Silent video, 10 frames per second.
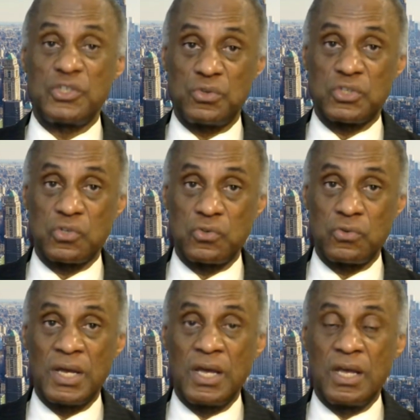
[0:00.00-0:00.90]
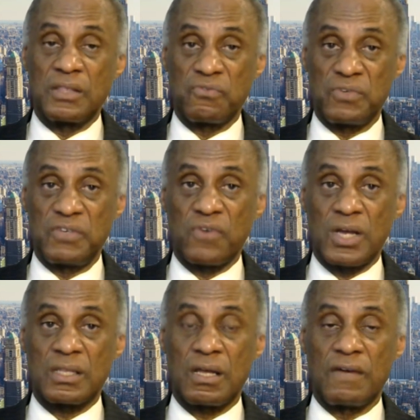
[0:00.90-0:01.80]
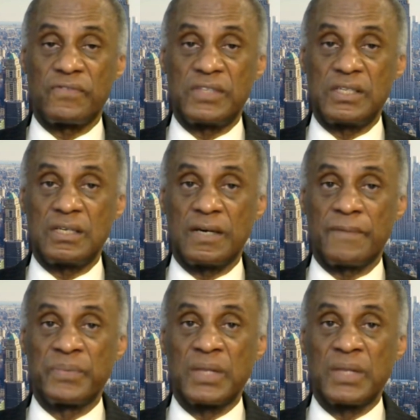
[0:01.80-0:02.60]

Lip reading: YouTube, the rerun of the